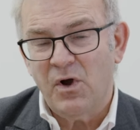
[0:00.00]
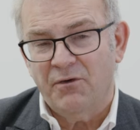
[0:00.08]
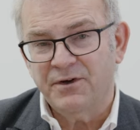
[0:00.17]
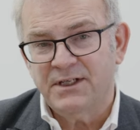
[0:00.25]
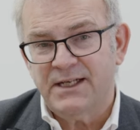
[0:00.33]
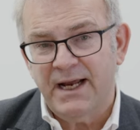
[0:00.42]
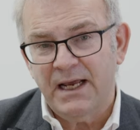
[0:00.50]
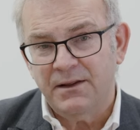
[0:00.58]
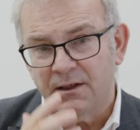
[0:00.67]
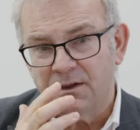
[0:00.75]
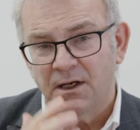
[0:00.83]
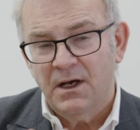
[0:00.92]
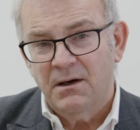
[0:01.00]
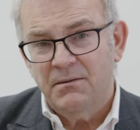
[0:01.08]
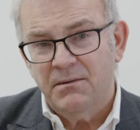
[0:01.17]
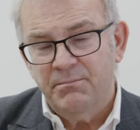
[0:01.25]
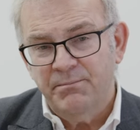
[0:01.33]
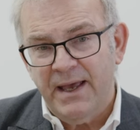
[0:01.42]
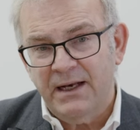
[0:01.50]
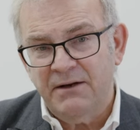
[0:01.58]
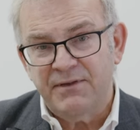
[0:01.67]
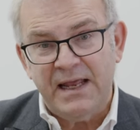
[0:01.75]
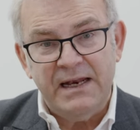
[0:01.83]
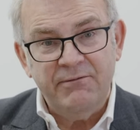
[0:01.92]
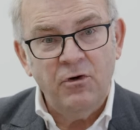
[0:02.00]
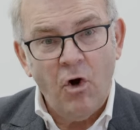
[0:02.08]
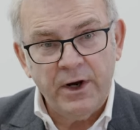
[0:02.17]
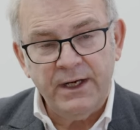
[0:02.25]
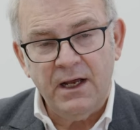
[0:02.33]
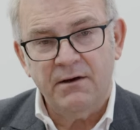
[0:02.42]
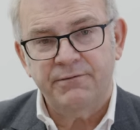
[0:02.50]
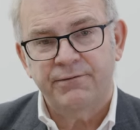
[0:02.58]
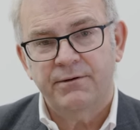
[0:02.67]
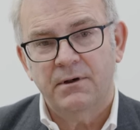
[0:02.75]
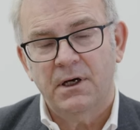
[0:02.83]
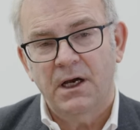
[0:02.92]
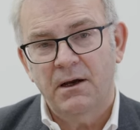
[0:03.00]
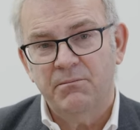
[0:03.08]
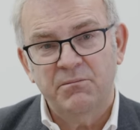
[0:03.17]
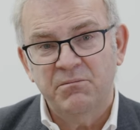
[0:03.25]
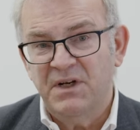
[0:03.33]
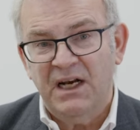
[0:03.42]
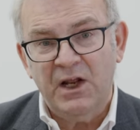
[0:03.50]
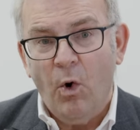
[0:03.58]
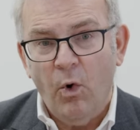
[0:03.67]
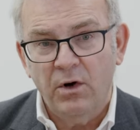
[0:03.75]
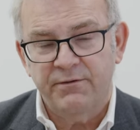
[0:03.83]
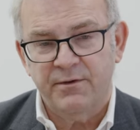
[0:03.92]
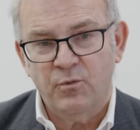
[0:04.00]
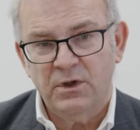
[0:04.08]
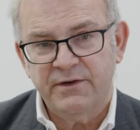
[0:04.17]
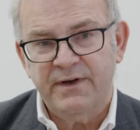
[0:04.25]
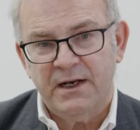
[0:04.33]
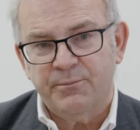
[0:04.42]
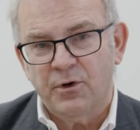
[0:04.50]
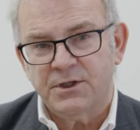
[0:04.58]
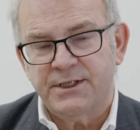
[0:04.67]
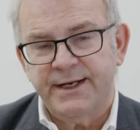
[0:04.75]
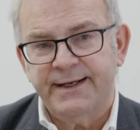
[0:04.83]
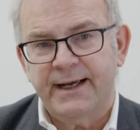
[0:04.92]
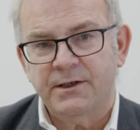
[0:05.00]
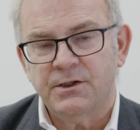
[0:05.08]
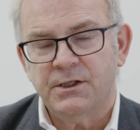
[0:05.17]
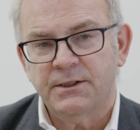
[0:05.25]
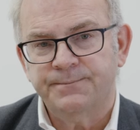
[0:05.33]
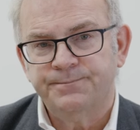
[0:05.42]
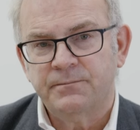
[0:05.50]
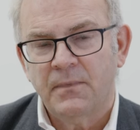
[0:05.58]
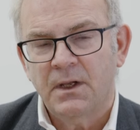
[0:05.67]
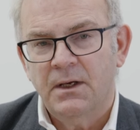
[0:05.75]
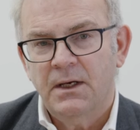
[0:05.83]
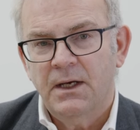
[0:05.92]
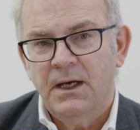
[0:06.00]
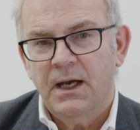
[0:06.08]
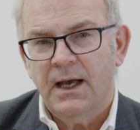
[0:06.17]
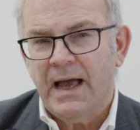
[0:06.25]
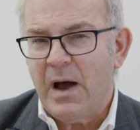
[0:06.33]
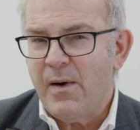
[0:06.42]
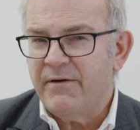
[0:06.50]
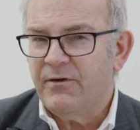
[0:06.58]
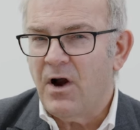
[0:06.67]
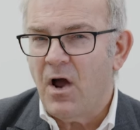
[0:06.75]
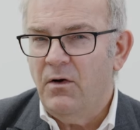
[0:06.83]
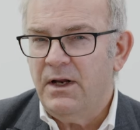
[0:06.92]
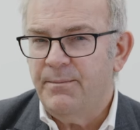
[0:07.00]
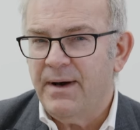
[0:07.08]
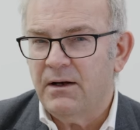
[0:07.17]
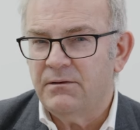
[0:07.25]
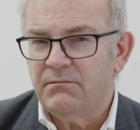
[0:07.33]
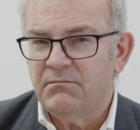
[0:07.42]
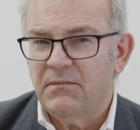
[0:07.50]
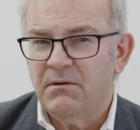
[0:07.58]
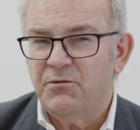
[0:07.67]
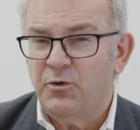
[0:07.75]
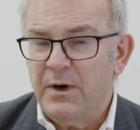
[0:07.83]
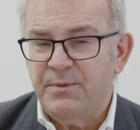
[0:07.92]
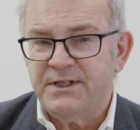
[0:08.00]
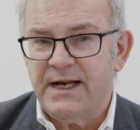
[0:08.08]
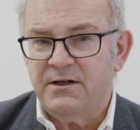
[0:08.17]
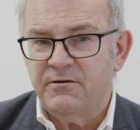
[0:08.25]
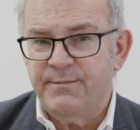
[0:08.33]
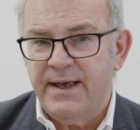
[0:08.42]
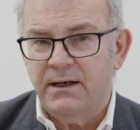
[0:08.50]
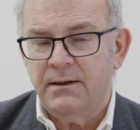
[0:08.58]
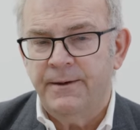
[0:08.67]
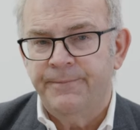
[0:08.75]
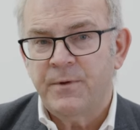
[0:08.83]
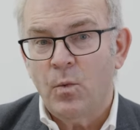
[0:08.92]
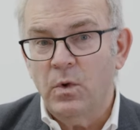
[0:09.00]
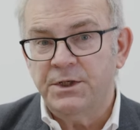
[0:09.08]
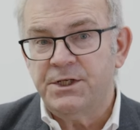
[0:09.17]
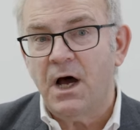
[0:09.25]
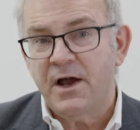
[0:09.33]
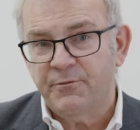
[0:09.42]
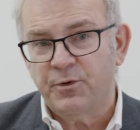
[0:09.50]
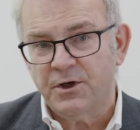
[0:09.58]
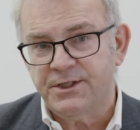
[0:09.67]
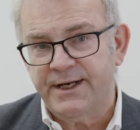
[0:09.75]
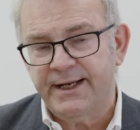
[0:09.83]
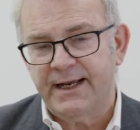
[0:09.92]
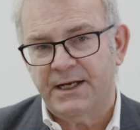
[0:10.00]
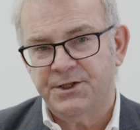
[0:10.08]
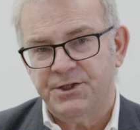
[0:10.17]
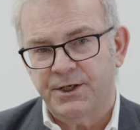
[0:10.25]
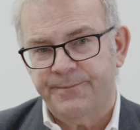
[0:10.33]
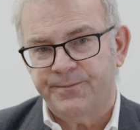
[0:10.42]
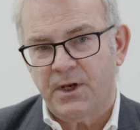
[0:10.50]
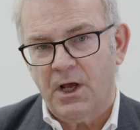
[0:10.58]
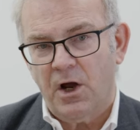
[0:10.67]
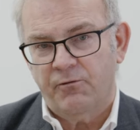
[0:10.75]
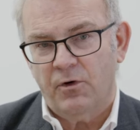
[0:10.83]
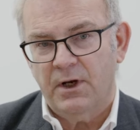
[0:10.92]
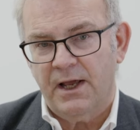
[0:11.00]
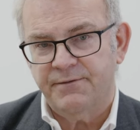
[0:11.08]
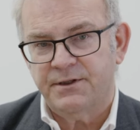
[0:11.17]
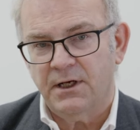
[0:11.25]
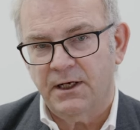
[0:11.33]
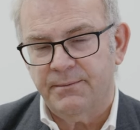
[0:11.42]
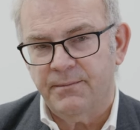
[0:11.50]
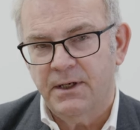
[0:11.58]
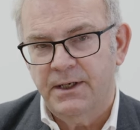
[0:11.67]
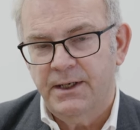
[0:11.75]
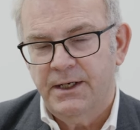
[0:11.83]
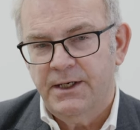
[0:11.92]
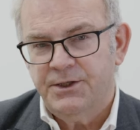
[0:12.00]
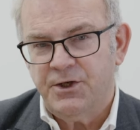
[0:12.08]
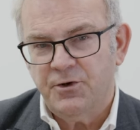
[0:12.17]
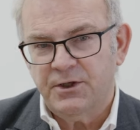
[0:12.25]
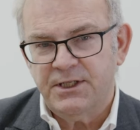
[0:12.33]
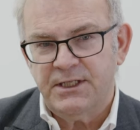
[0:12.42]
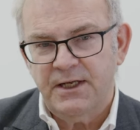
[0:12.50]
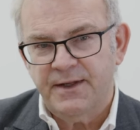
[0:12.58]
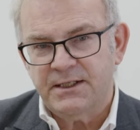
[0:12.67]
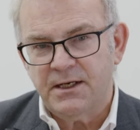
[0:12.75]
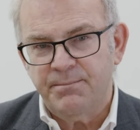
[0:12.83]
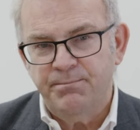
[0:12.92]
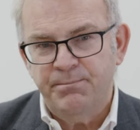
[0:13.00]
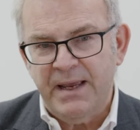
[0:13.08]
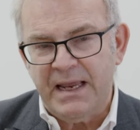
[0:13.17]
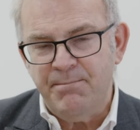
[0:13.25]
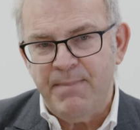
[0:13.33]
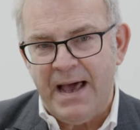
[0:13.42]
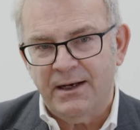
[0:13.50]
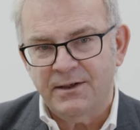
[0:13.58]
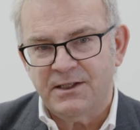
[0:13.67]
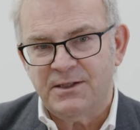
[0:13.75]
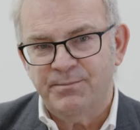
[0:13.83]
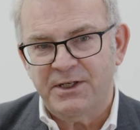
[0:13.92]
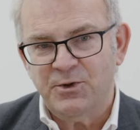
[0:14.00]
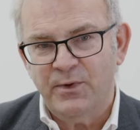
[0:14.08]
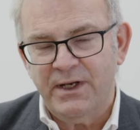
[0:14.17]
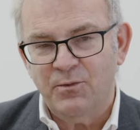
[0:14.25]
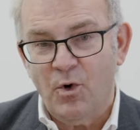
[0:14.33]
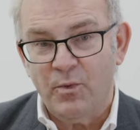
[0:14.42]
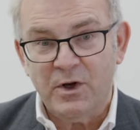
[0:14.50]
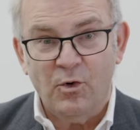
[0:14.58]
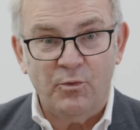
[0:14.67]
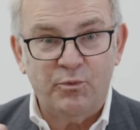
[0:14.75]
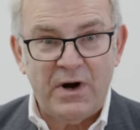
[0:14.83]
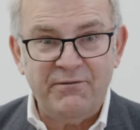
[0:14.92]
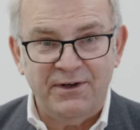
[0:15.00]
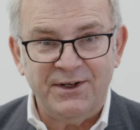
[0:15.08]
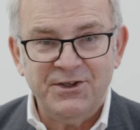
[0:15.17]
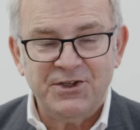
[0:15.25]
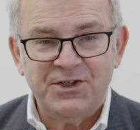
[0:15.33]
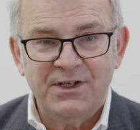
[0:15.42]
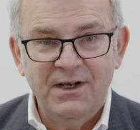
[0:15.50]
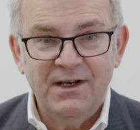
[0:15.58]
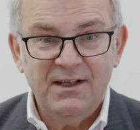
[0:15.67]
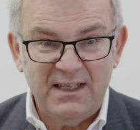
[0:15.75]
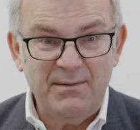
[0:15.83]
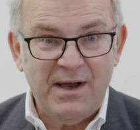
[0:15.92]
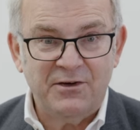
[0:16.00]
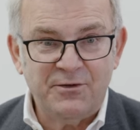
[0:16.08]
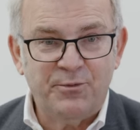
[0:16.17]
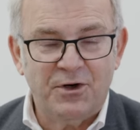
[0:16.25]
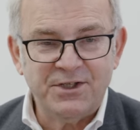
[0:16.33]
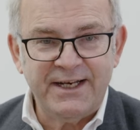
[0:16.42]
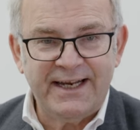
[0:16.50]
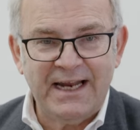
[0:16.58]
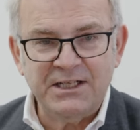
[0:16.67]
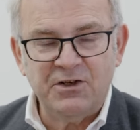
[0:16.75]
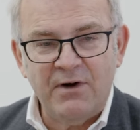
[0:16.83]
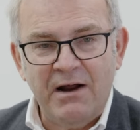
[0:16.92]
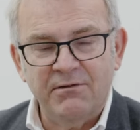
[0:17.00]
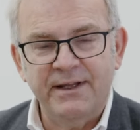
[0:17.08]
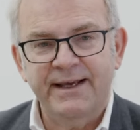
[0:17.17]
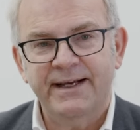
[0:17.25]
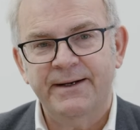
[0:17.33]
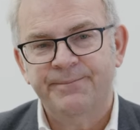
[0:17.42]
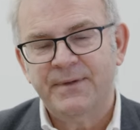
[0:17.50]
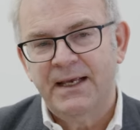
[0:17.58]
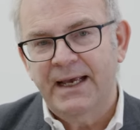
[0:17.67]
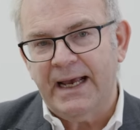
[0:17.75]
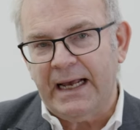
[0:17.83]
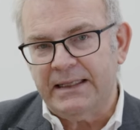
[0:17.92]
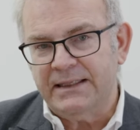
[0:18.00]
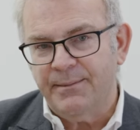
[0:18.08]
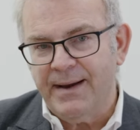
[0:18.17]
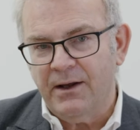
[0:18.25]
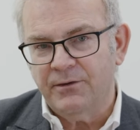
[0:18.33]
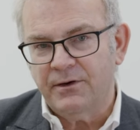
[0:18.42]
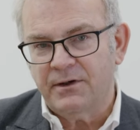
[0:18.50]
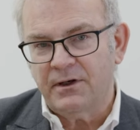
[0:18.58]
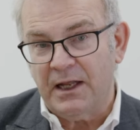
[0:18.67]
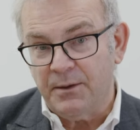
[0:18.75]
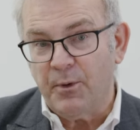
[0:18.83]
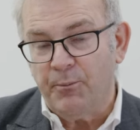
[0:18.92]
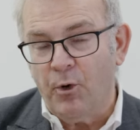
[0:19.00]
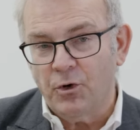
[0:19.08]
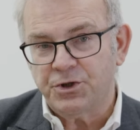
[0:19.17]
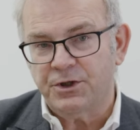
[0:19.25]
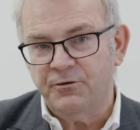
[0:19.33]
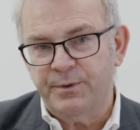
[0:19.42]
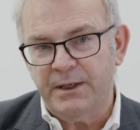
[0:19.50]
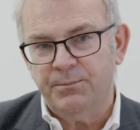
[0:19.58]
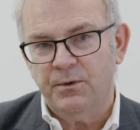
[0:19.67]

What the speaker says: we often say that men, if they live long enough, nearly all of them will develop prostate cancer. However, only about 3% of men will die of prostate cancer over a lifetime. So you can see there's a big imbalance between what we call prevalence, the amount of prostate cancer out there, and the amount and the proportion of